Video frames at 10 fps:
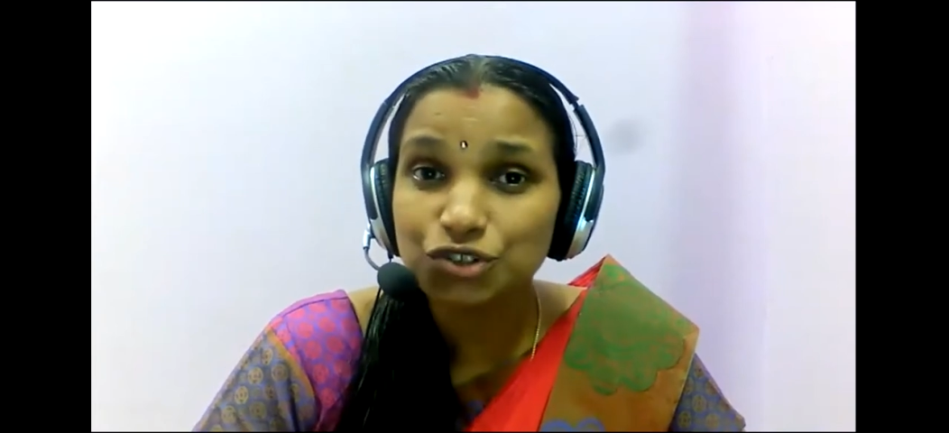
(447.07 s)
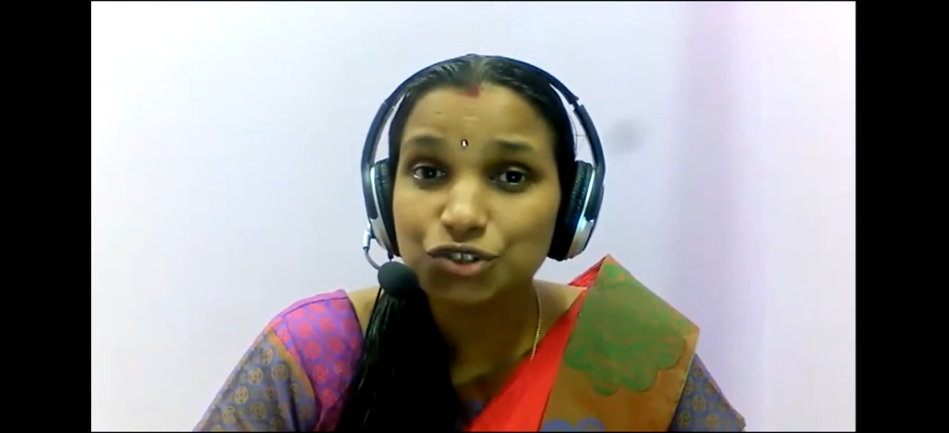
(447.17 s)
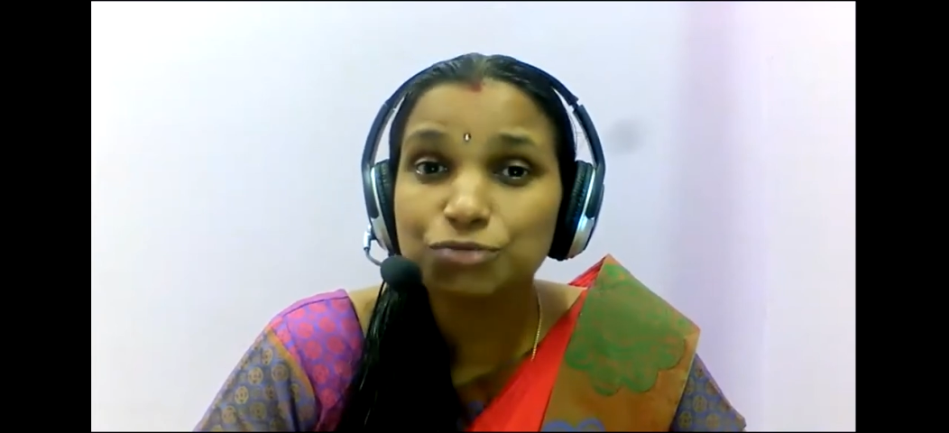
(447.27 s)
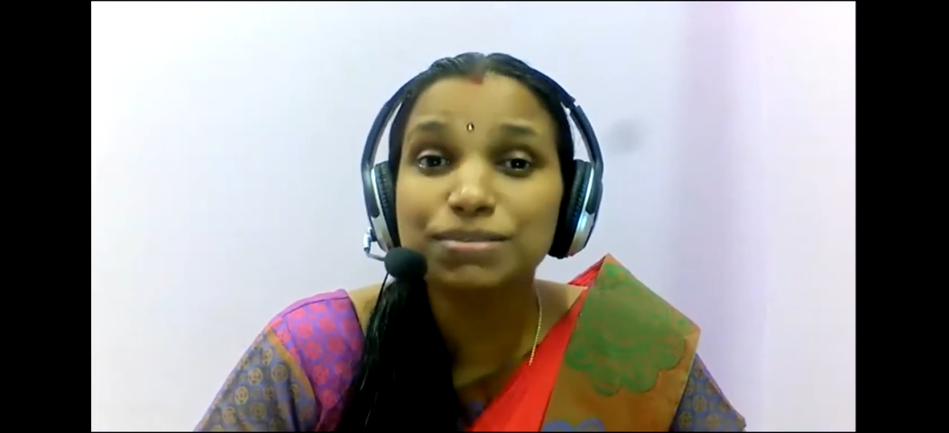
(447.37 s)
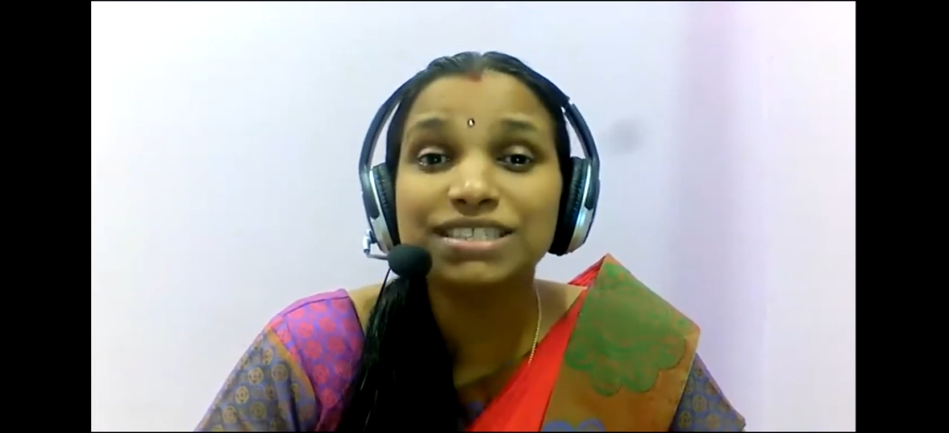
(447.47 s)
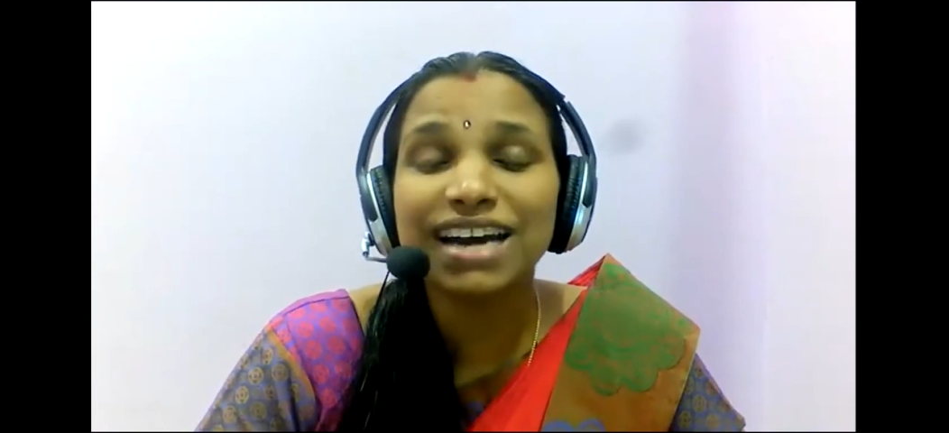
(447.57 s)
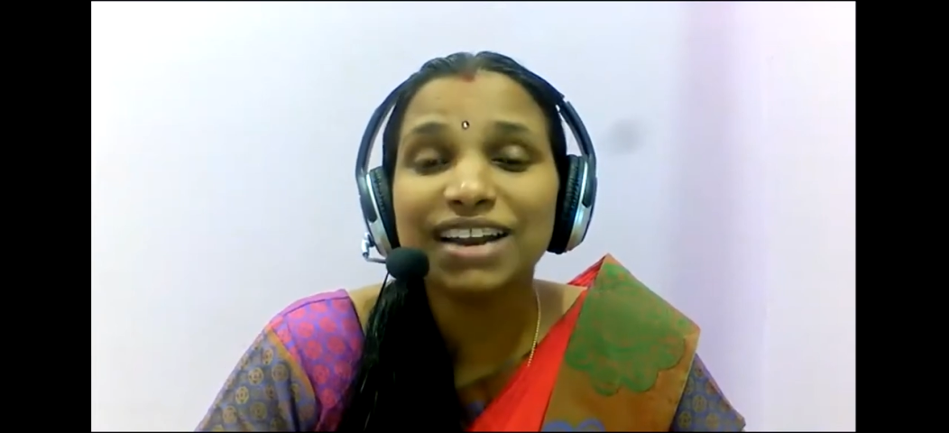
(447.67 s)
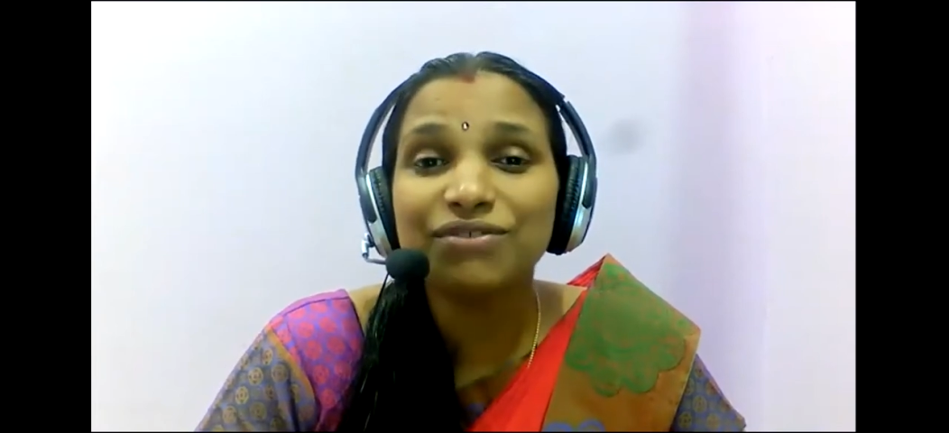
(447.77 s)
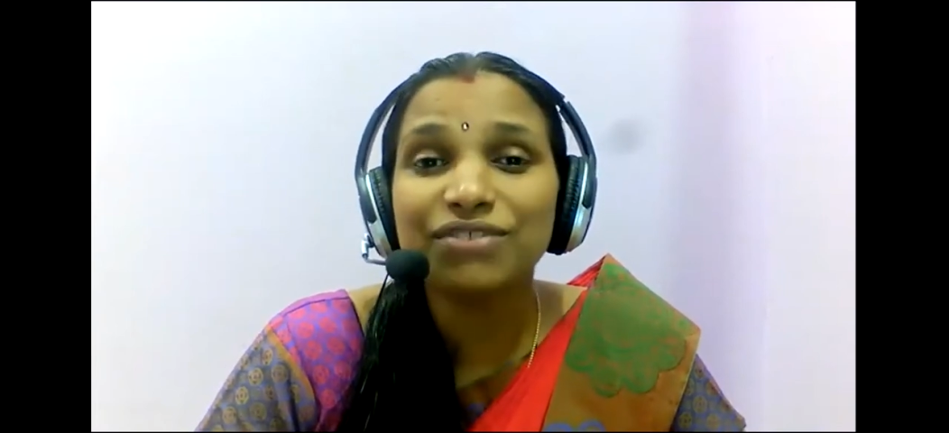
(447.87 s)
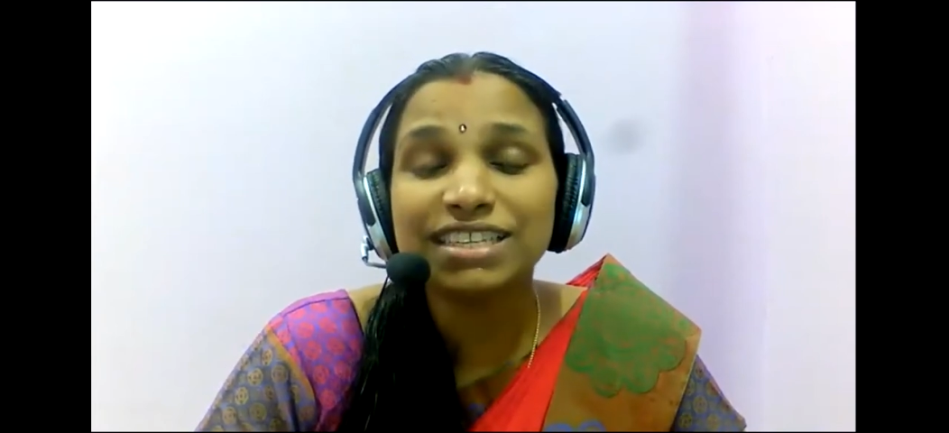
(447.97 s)
to be
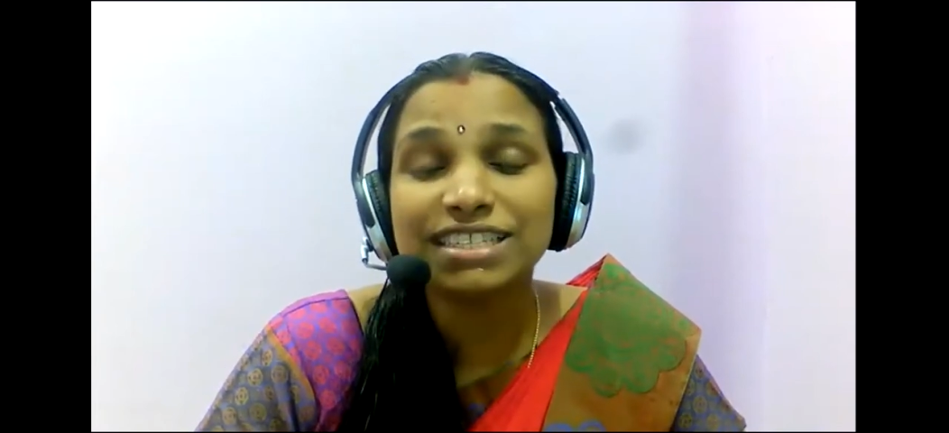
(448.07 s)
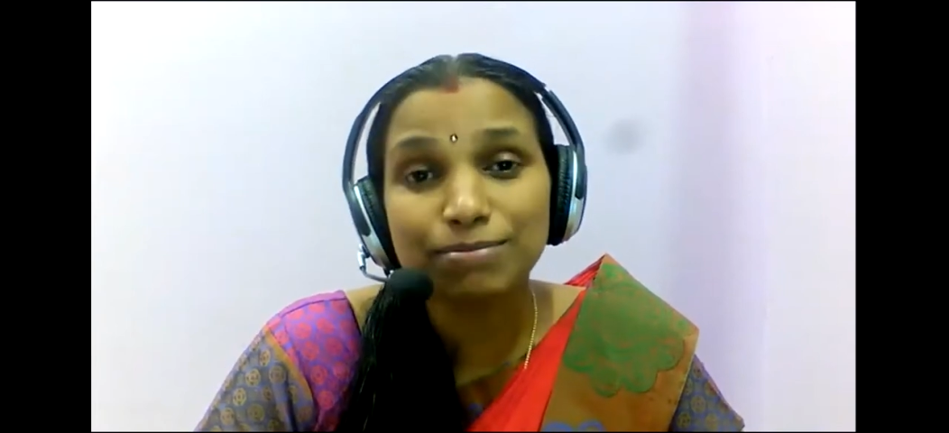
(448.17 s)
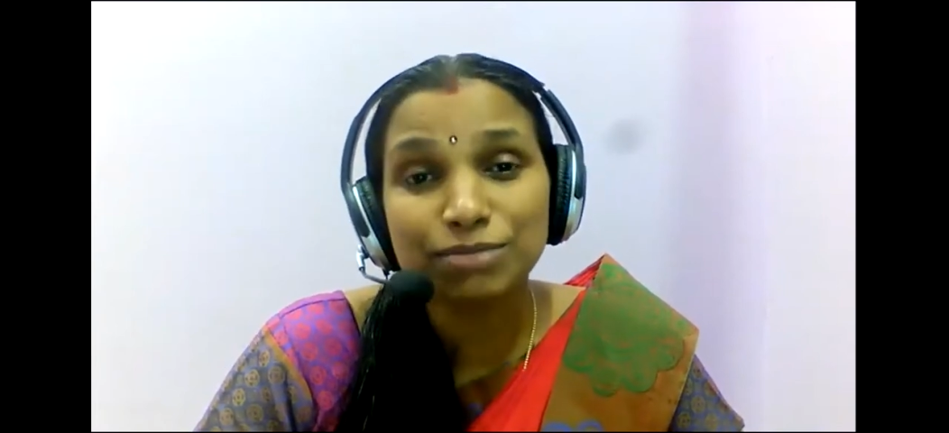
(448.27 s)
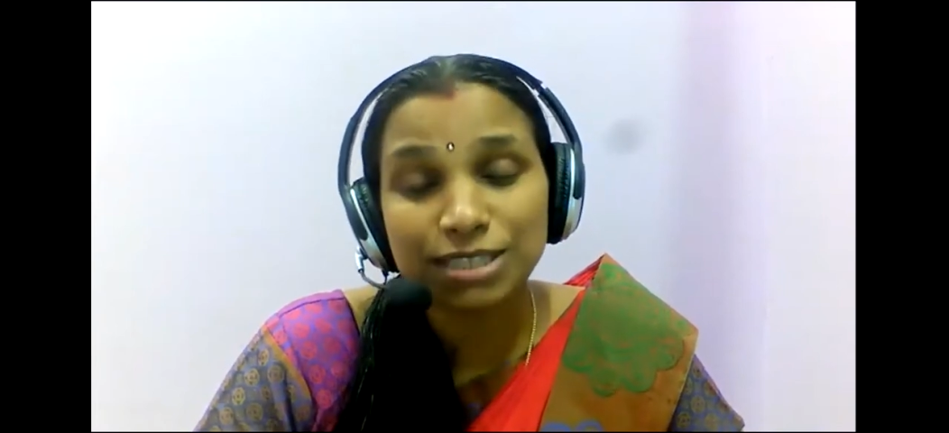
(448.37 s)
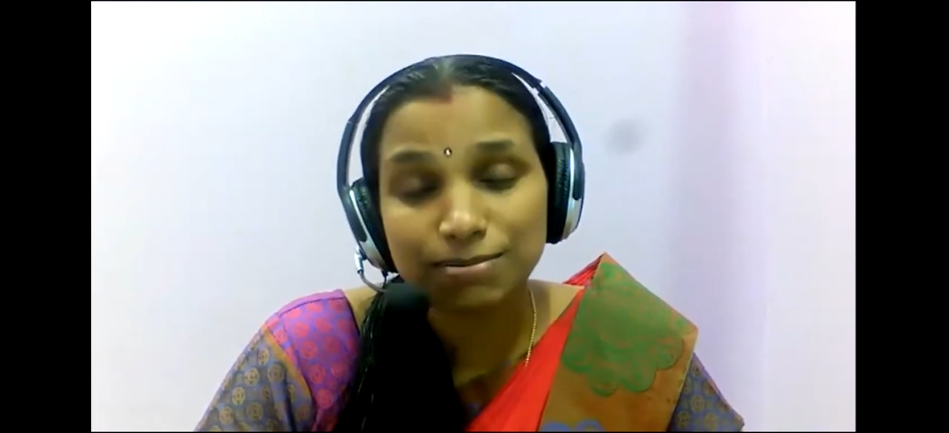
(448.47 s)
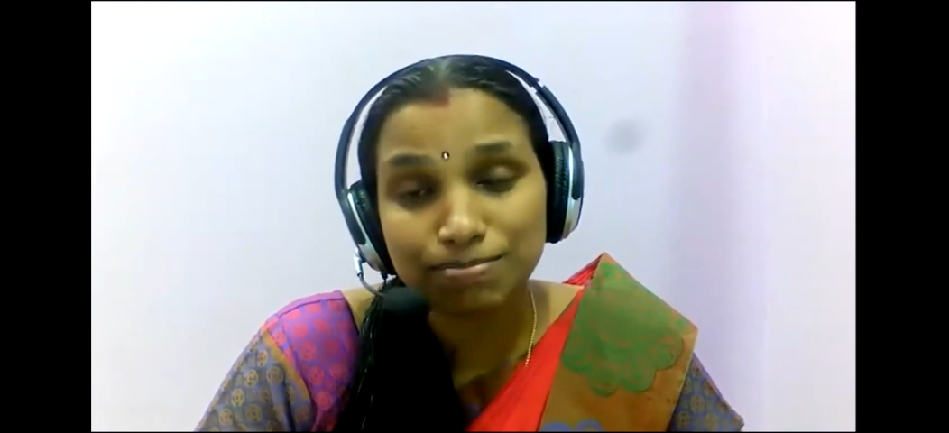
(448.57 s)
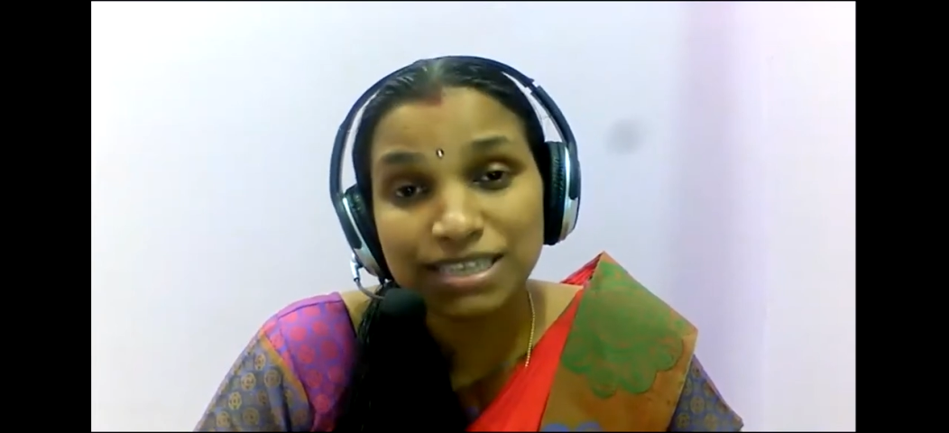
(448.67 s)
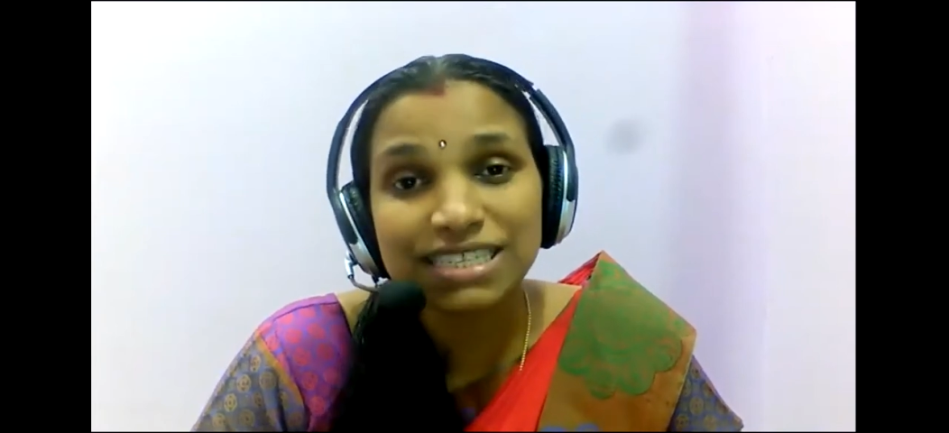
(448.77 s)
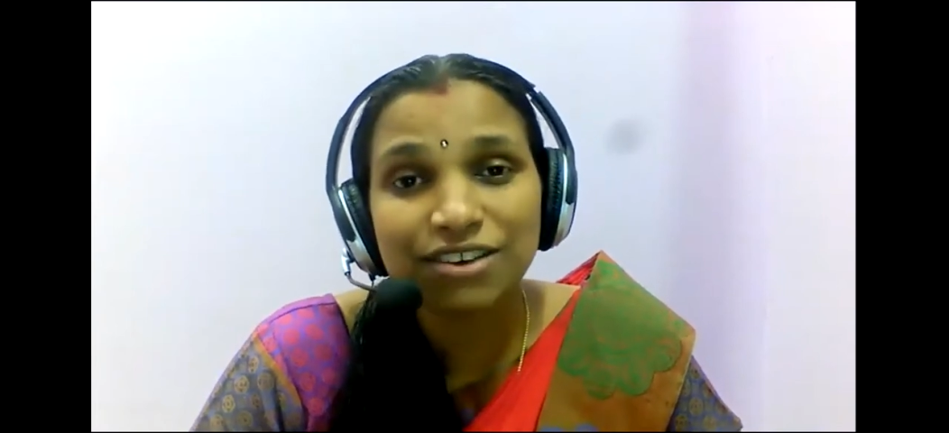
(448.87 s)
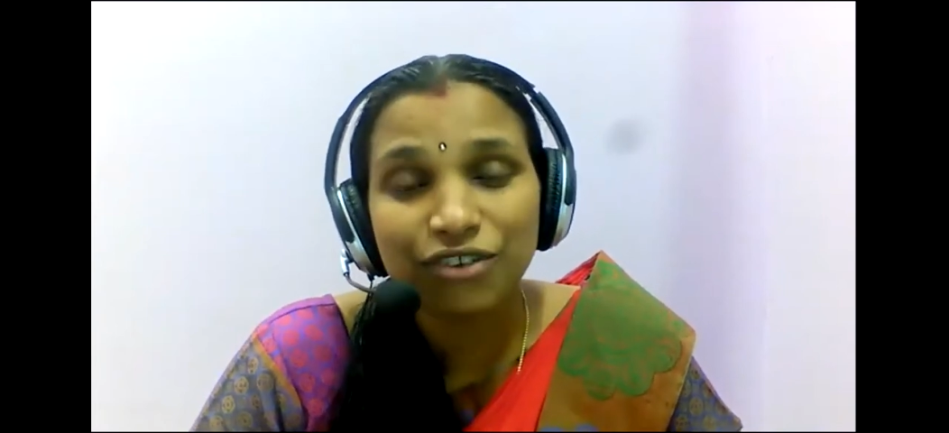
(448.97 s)
done with some
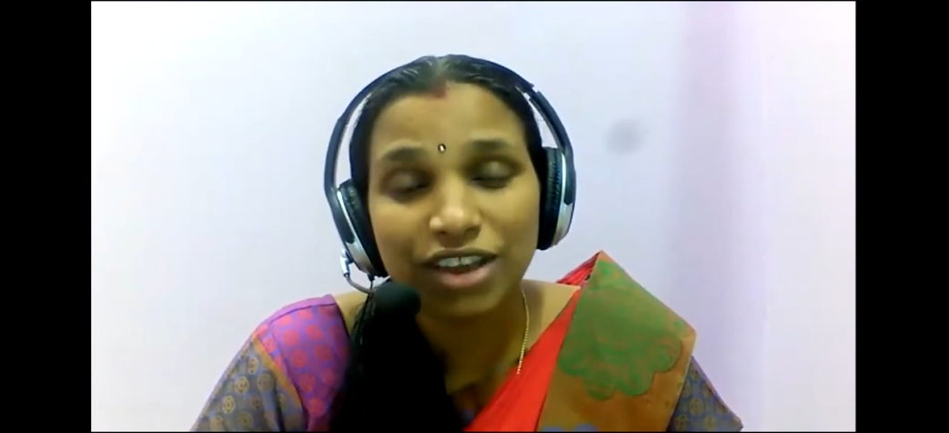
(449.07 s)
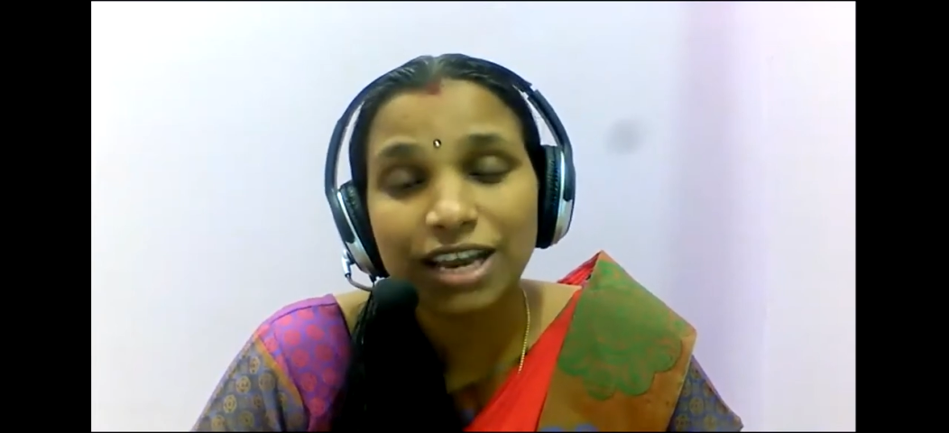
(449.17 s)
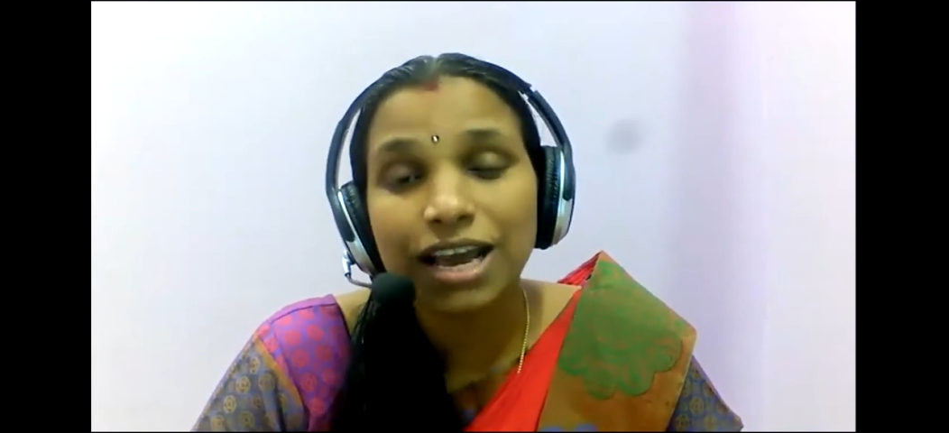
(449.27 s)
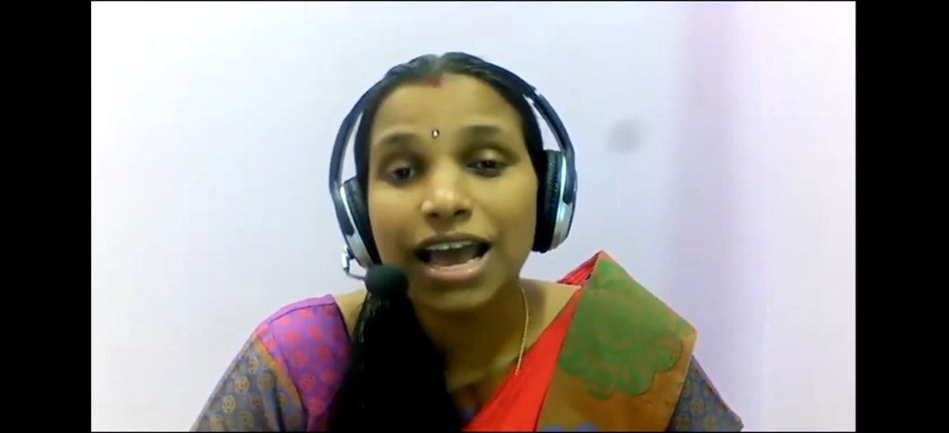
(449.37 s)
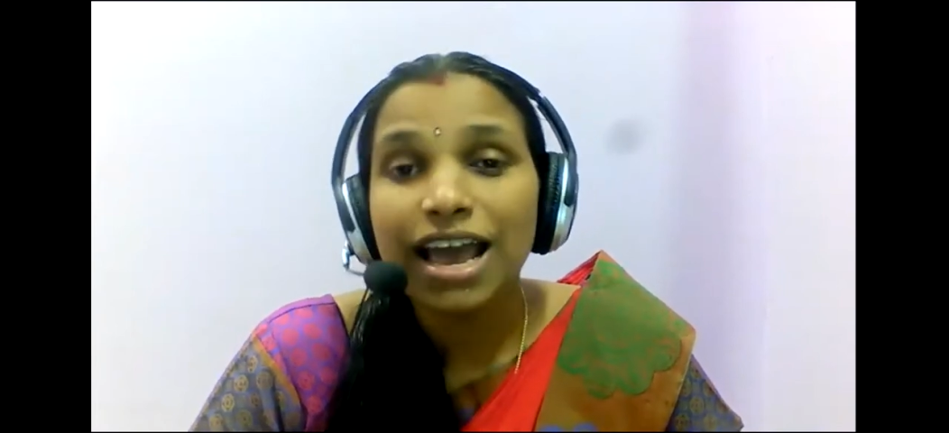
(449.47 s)
specific